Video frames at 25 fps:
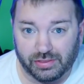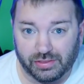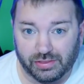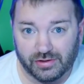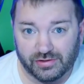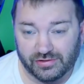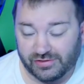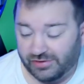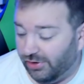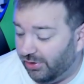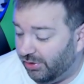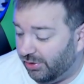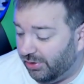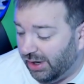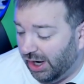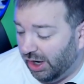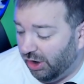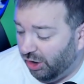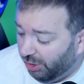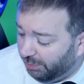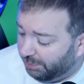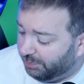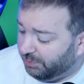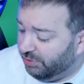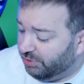So I
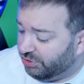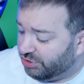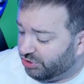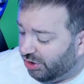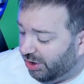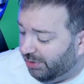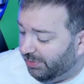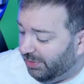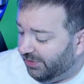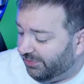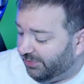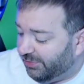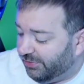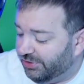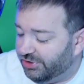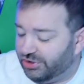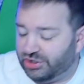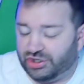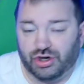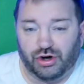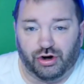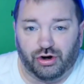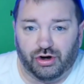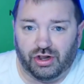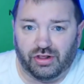hope you join me for this
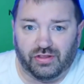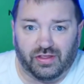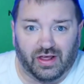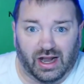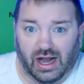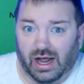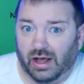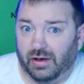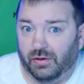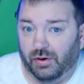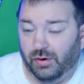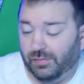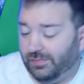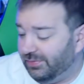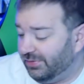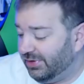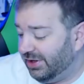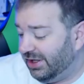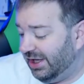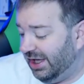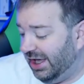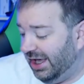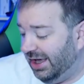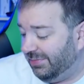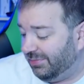journey that I hopefully
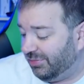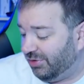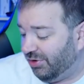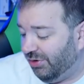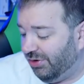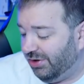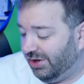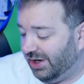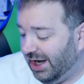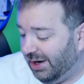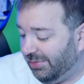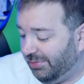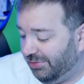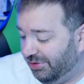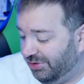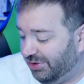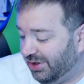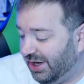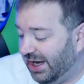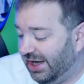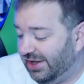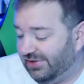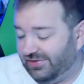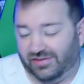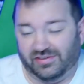am going on with you
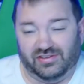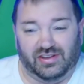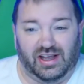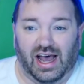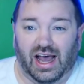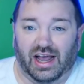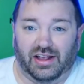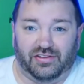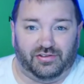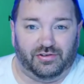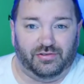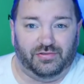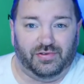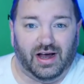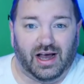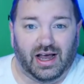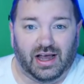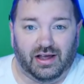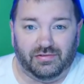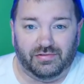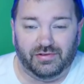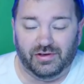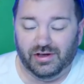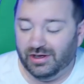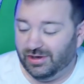guys, because I
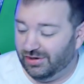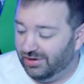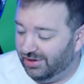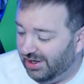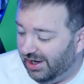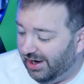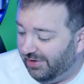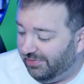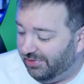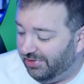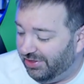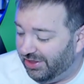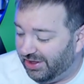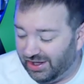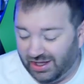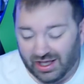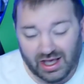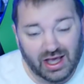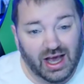survive everything.